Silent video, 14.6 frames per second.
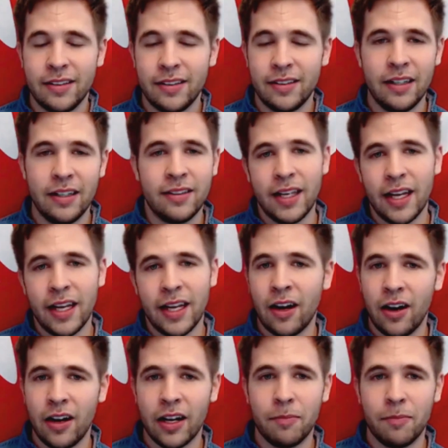the
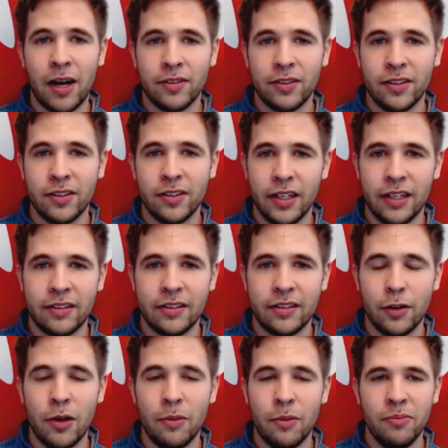iconic mountain. It's
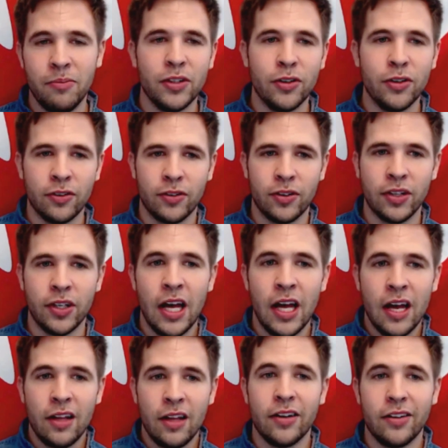beautiful.
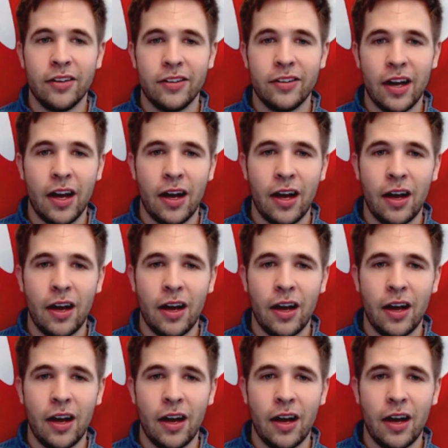There's a